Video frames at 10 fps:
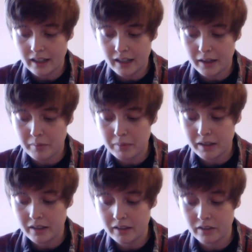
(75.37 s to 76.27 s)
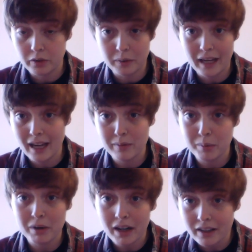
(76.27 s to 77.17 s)
am doing animal
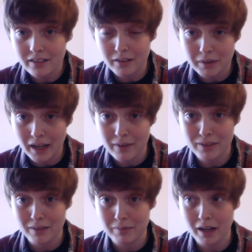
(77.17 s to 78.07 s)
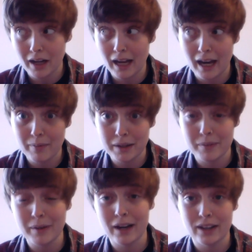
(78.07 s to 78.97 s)
products sometimes and I'm not happy
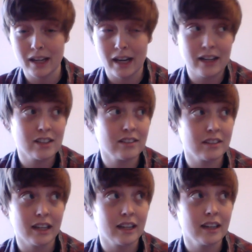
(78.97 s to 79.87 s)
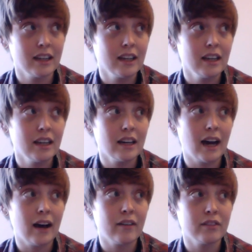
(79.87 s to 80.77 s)
about it. I just like
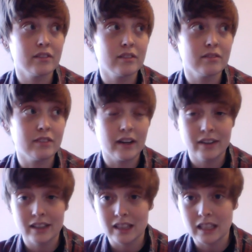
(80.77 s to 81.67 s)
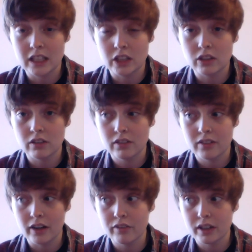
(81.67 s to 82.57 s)
have very little
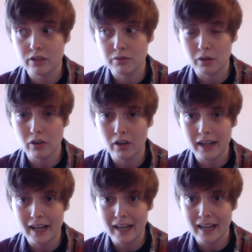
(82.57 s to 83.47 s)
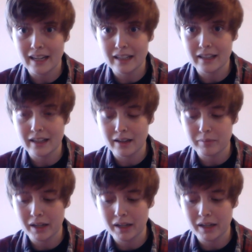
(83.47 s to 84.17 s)
self control and I hate it, and